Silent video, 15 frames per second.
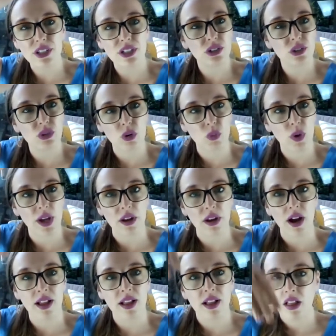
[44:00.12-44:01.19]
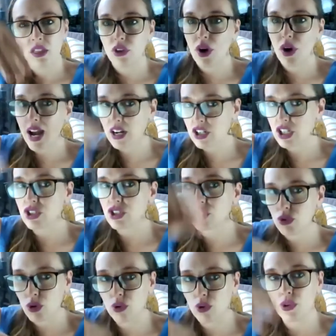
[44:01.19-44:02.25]
you or whatnot, they'll actually
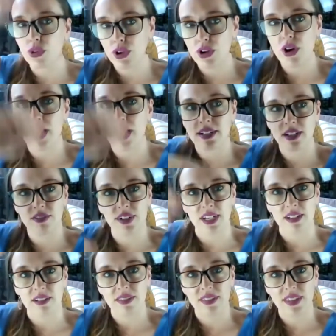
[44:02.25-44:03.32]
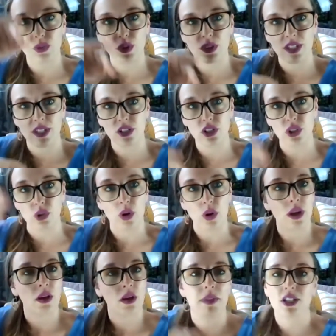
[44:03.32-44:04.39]
scroll through your activity. That's what they do.
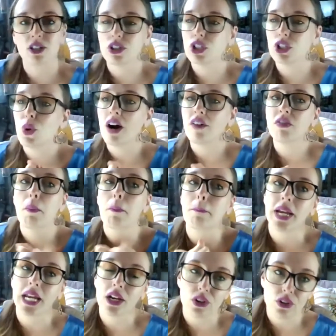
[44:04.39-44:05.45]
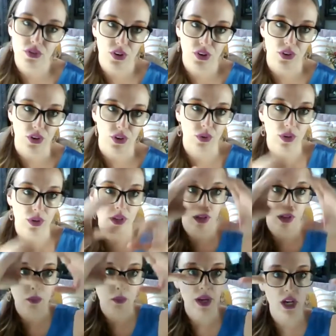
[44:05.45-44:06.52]
Make sure you have a banner photo.
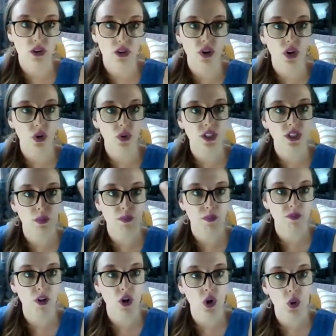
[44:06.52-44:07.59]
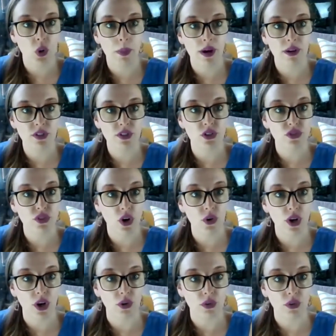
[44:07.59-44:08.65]
Banner photo is a photo above your
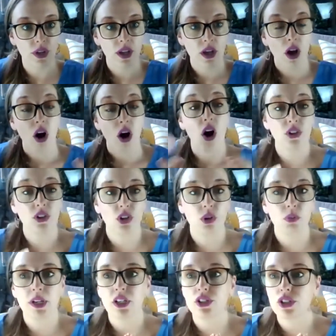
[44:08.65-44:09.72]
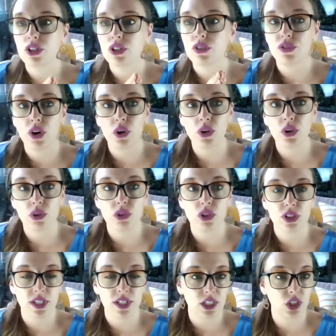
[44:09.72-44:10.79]
photo. Also, make sure your photo
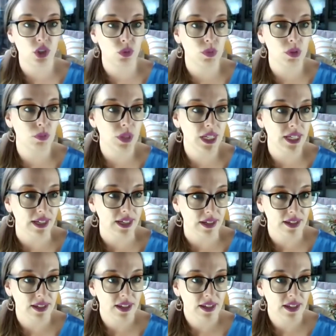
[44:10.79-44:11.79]
looks like a human being.